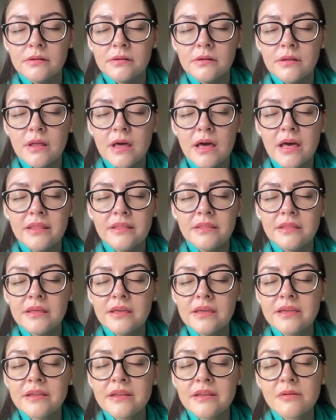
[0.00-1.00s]
Not
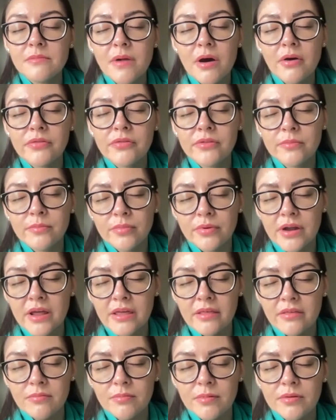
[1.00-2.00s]
thinking about the
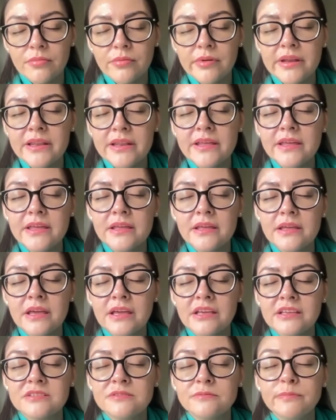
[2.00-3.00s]
breath, but really
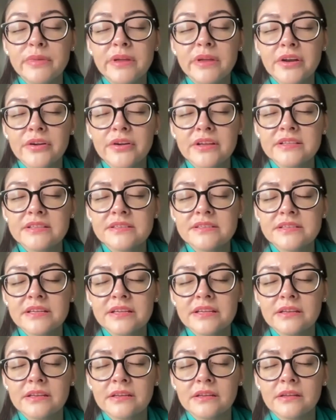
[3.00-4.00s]

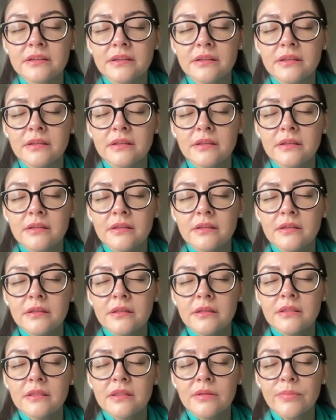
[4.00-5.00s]
experiencing
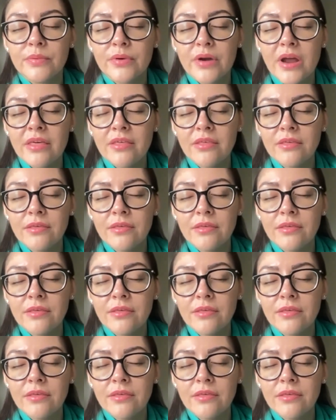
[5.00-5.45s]
the breath